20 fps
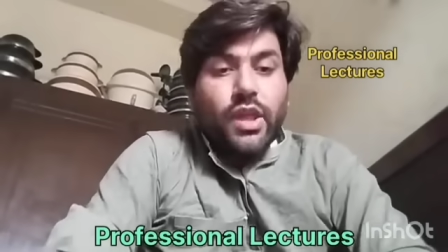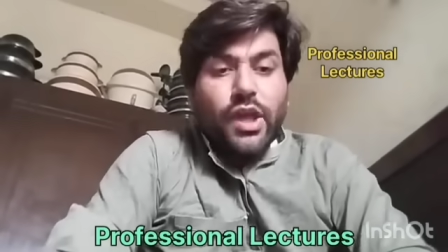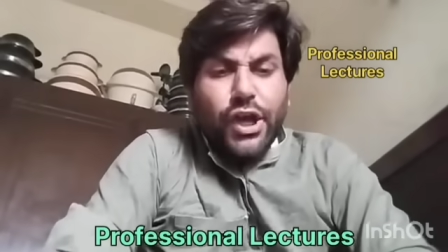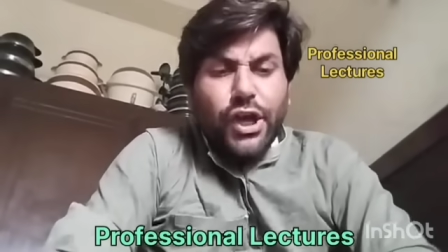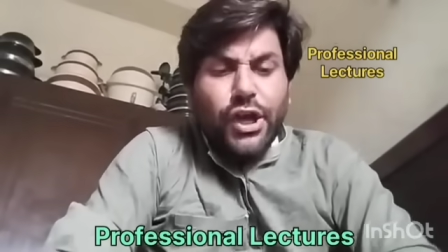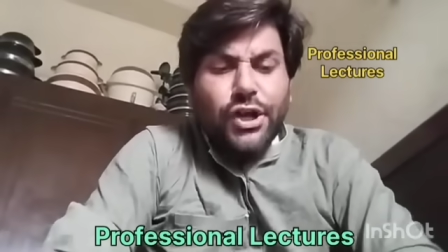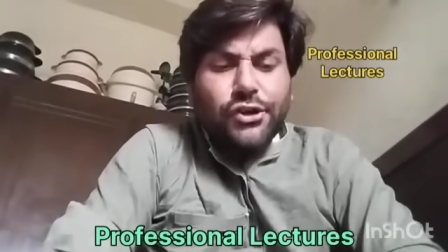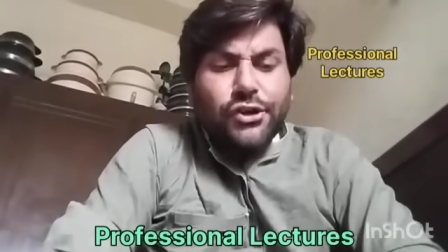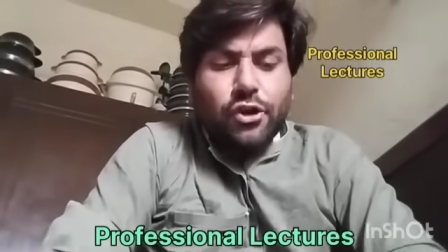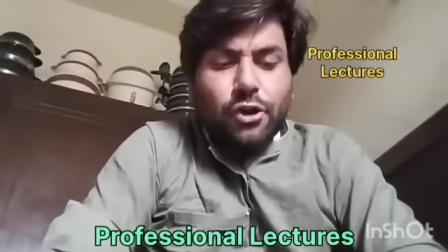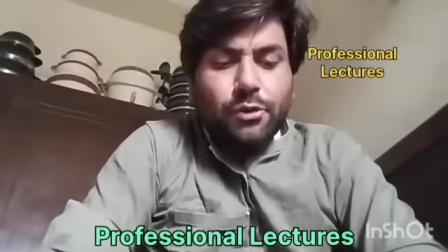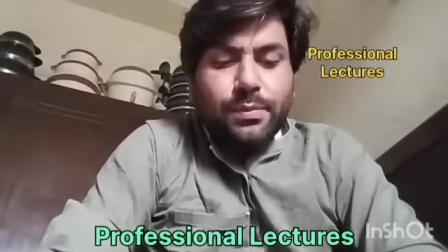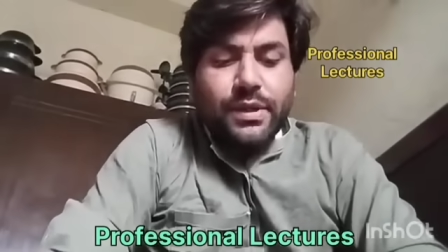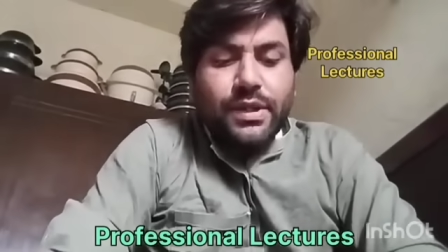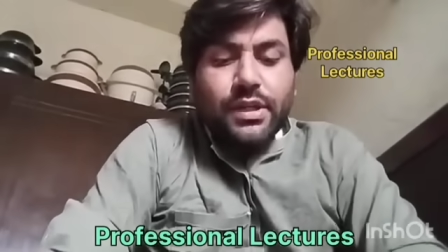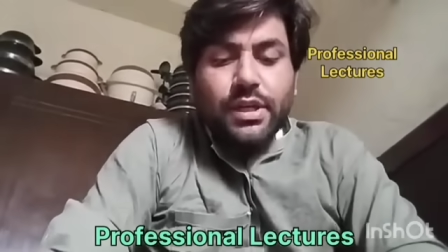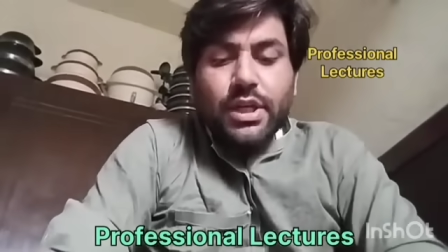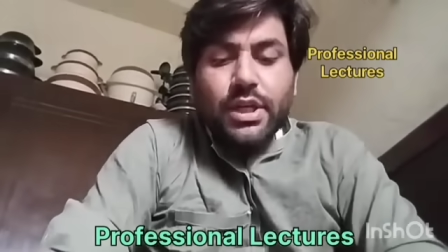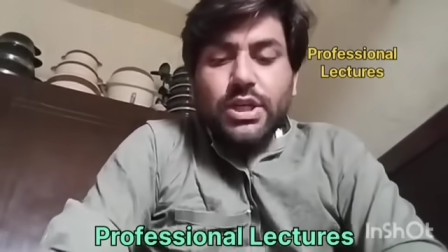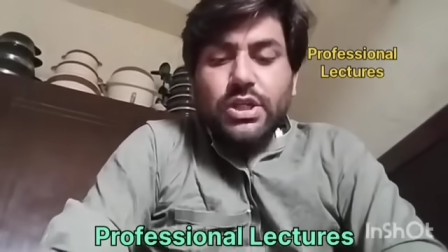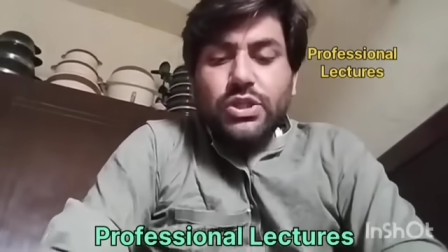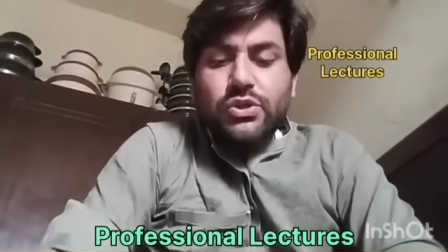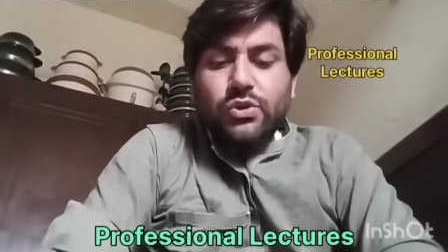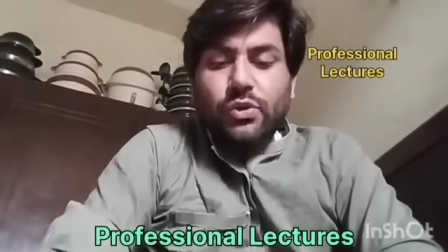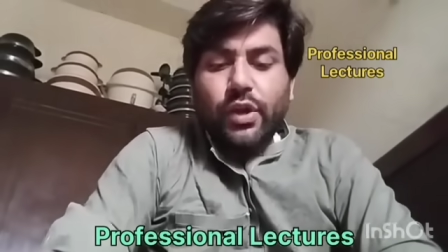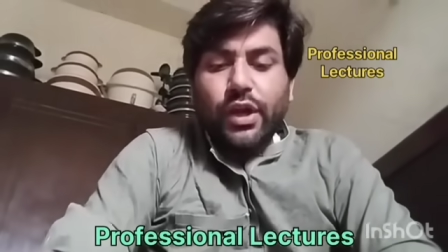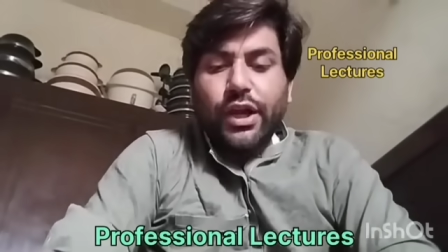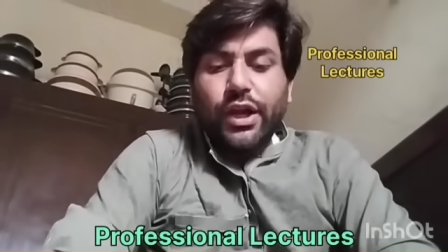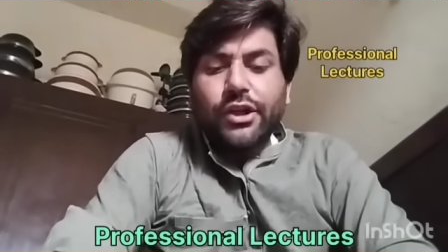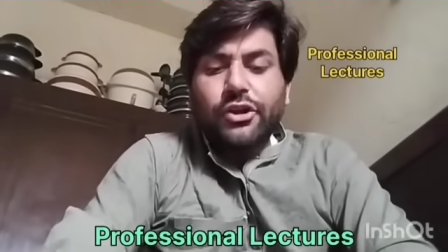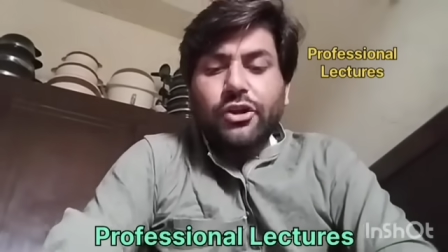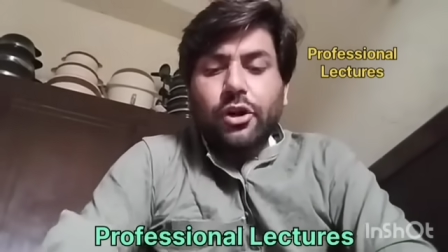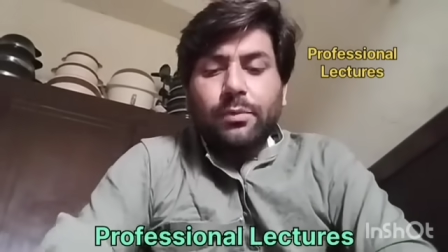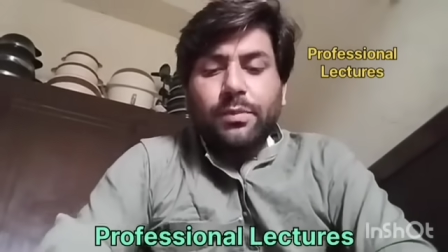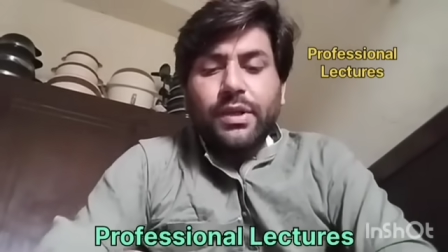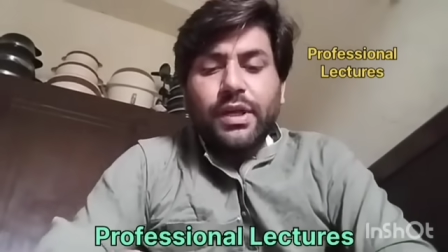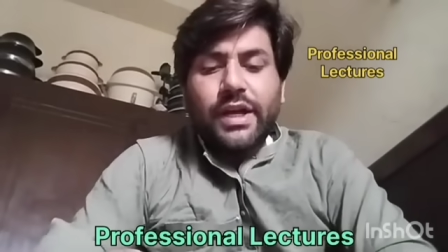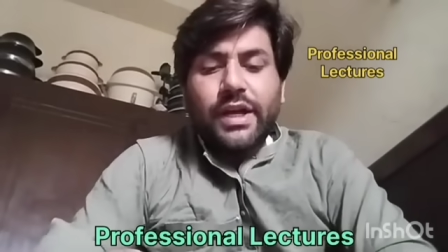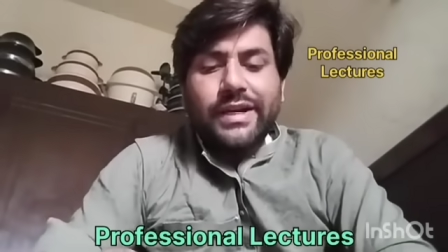atrophy. So atrophy,